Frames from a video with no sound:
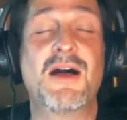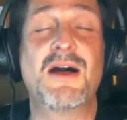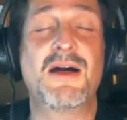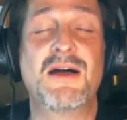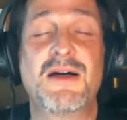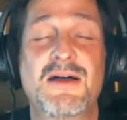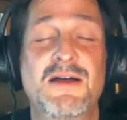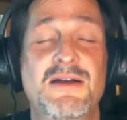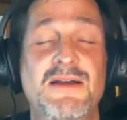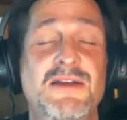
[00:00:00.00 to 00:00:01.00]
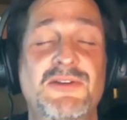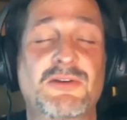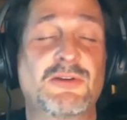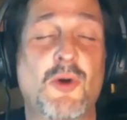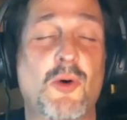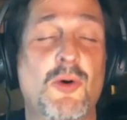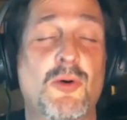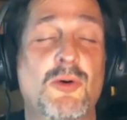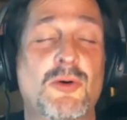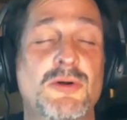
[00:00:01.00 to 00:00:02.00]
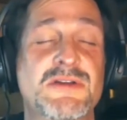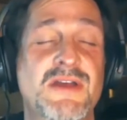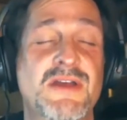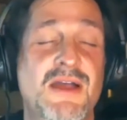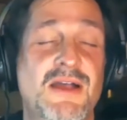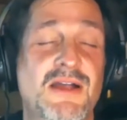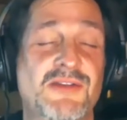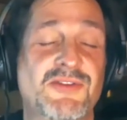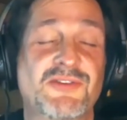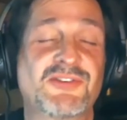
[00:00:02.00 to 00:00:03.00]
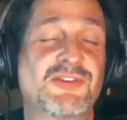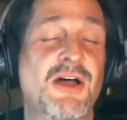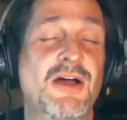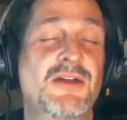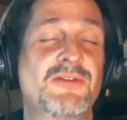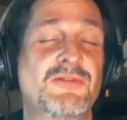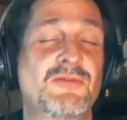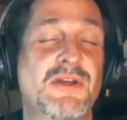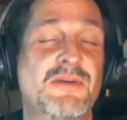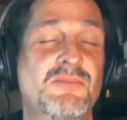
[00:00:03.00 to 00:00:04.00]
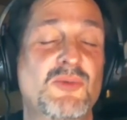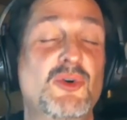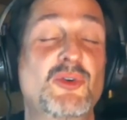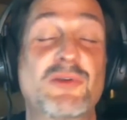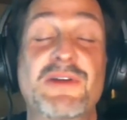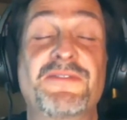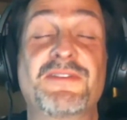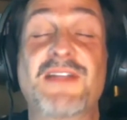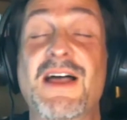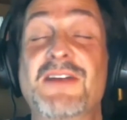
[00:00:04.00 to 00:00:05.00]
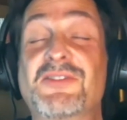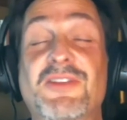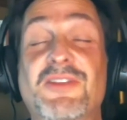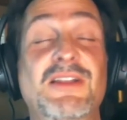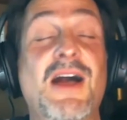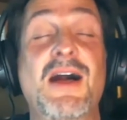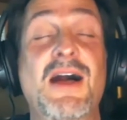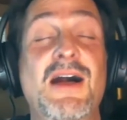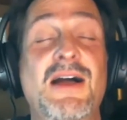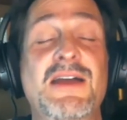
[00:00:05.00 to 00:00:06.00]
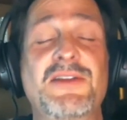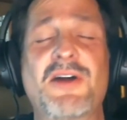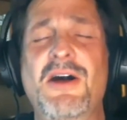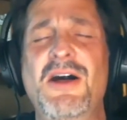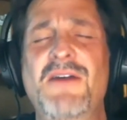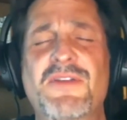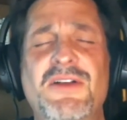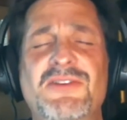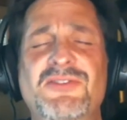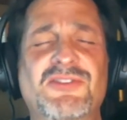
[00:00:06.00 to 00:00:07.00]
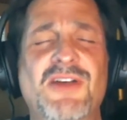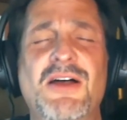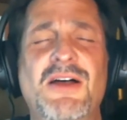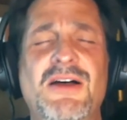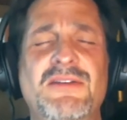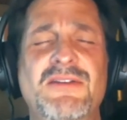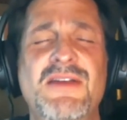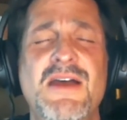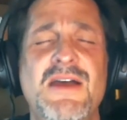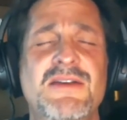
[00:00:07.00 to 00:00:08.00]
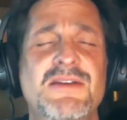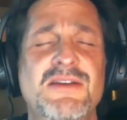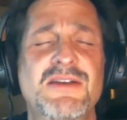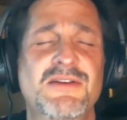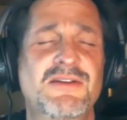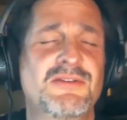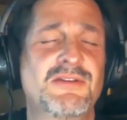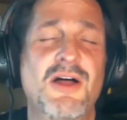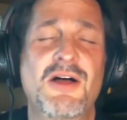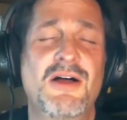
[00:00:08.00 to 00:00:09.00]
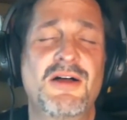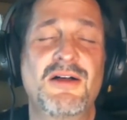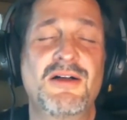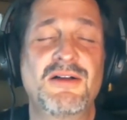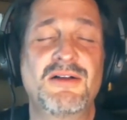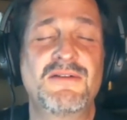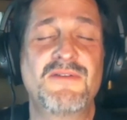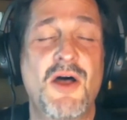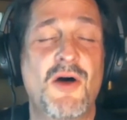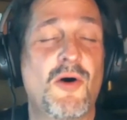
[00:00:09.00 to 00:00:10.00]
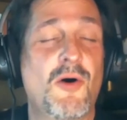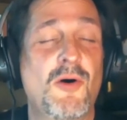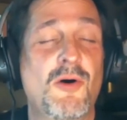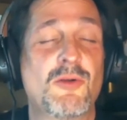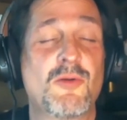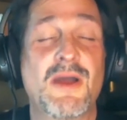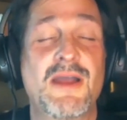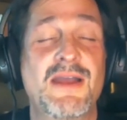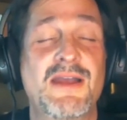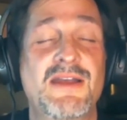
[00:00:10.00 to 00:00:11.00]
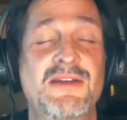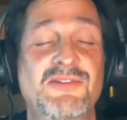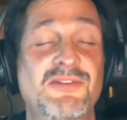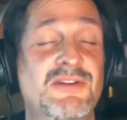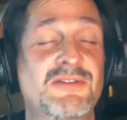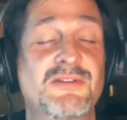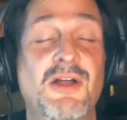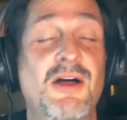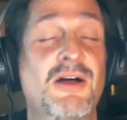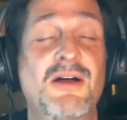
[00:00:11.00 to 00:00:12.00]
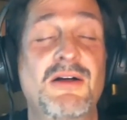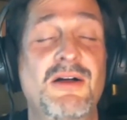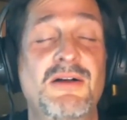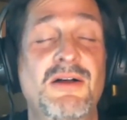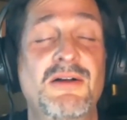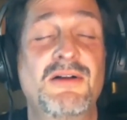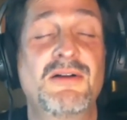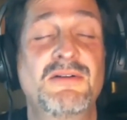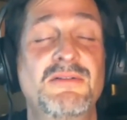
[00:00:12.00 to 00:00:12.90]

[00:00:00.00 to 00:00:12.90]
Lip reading: light, Lord, as the sun moon reflects the light of the sun. In love, always in love.